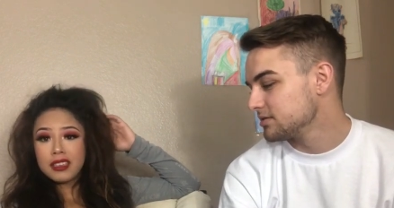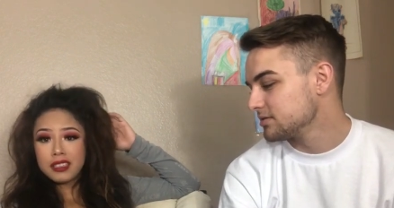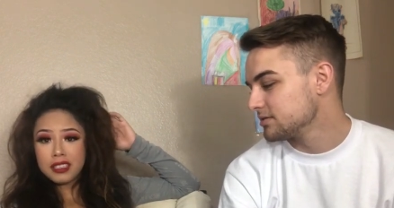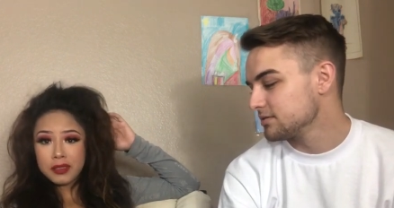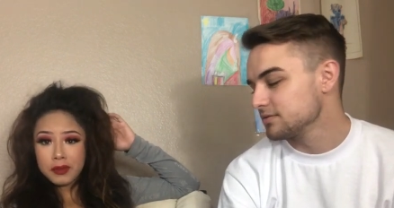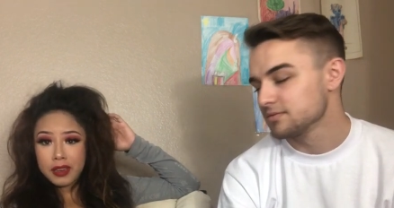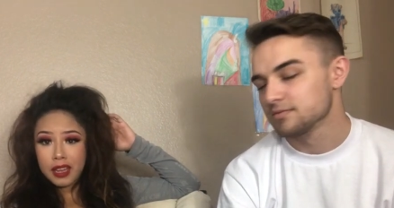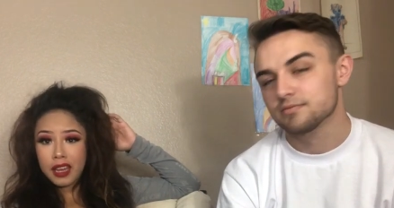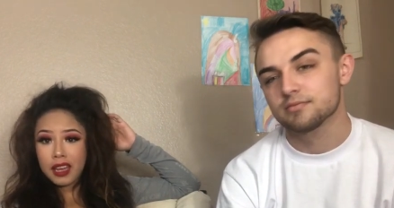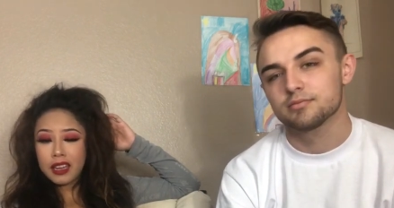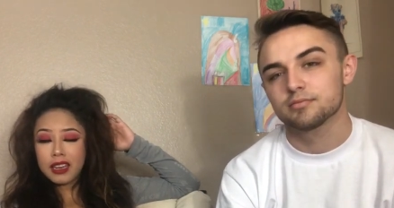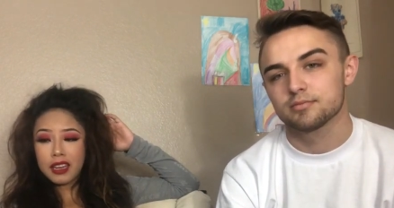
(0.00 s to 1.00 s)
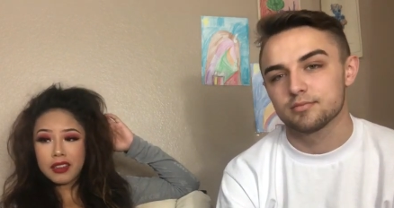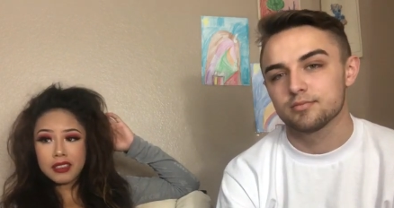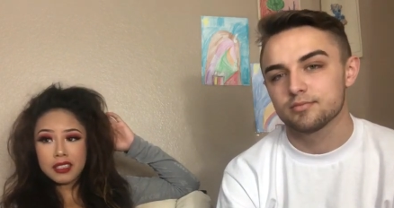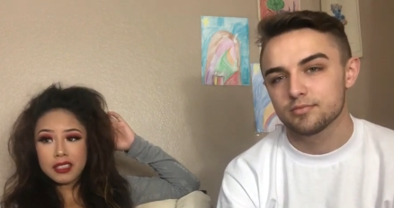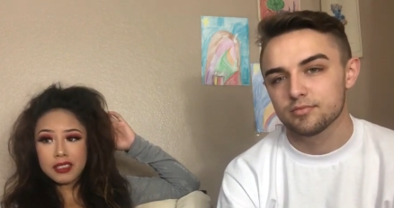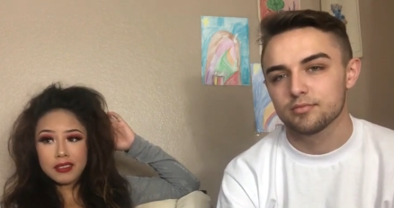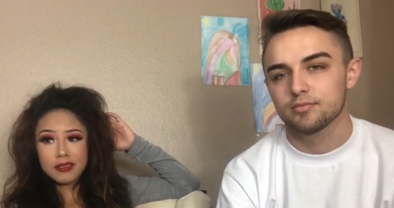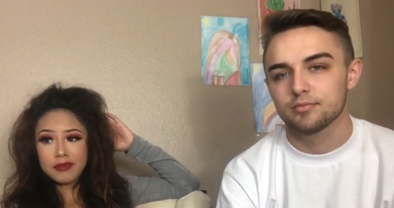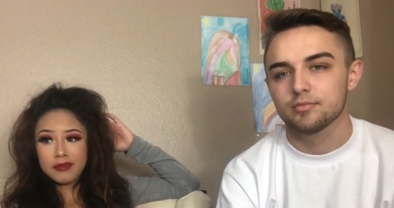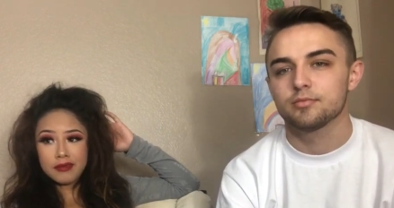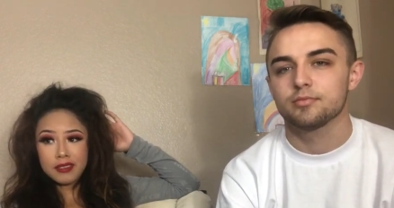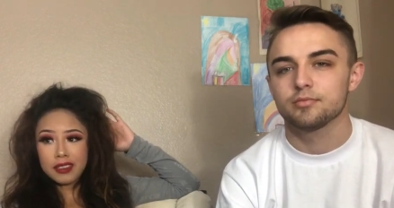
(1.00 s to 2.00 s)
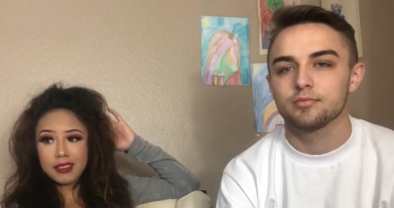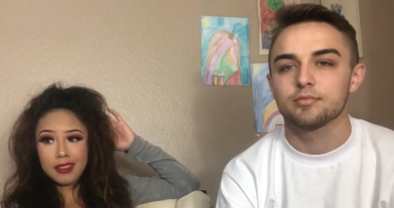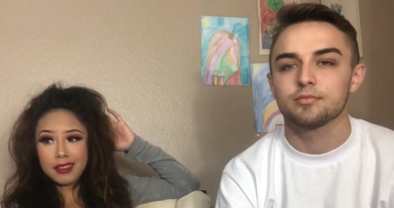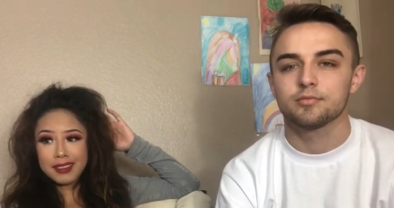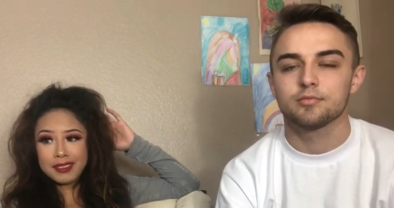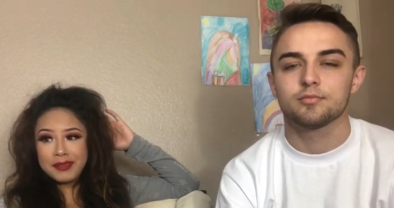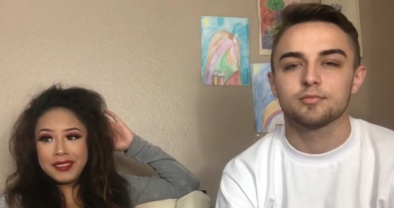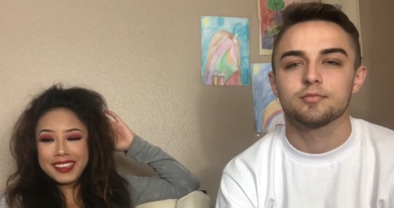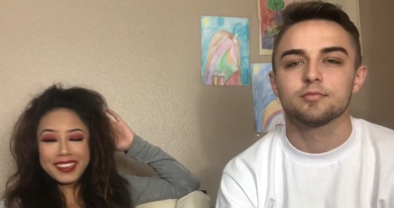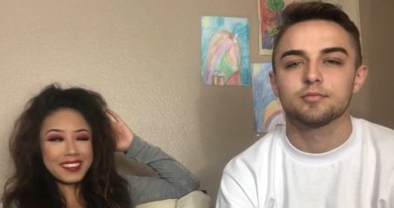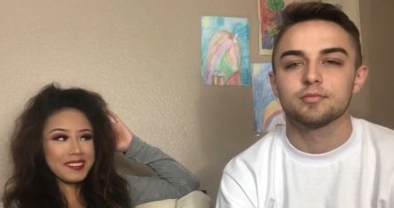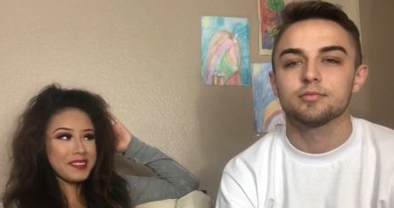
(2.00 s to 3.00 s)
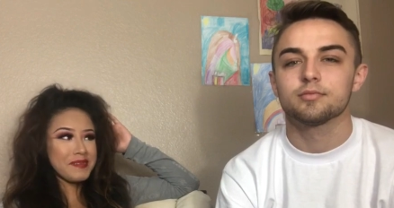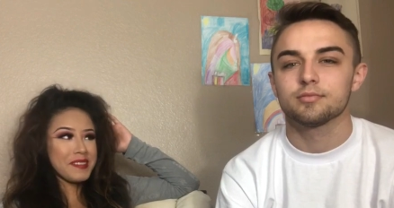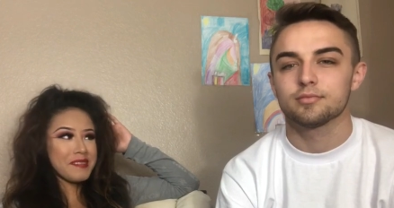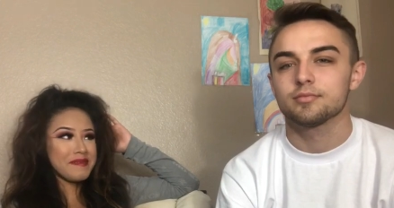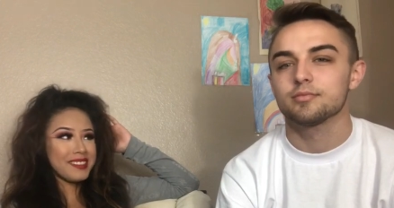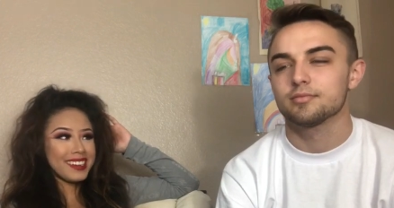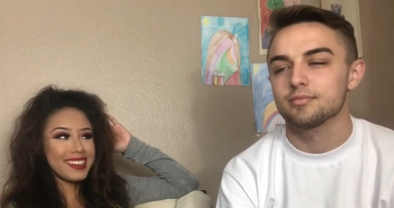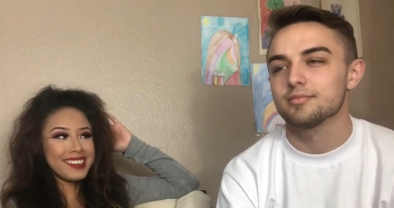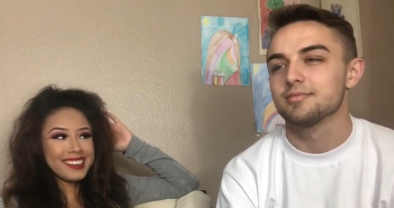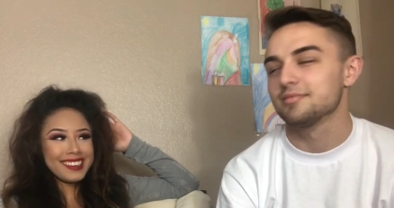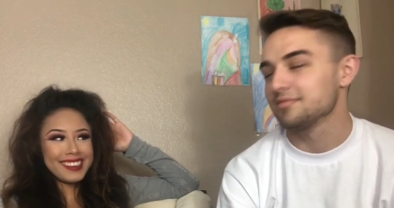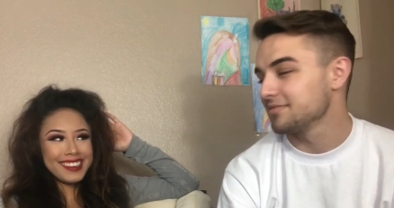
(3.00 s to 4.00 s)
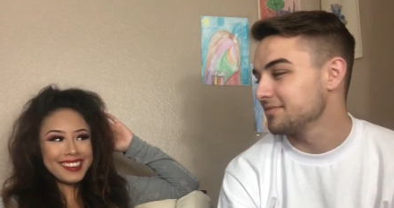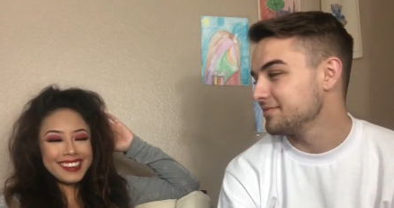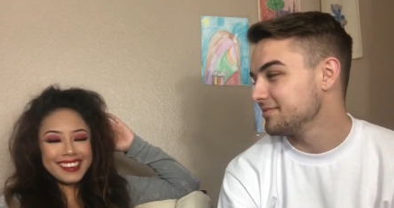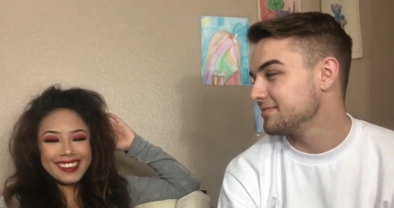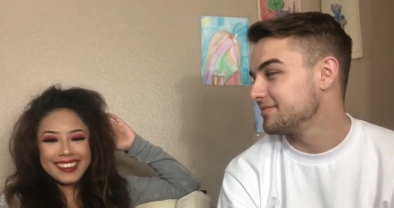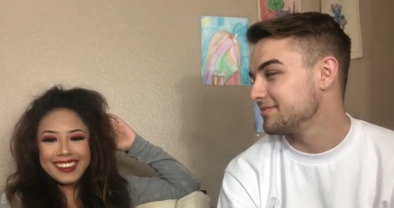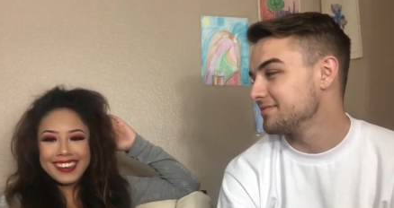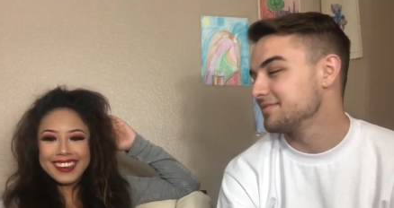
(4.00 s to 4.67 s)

Speaker 1: She's been head down since as long as we can remember. Mm-hmm.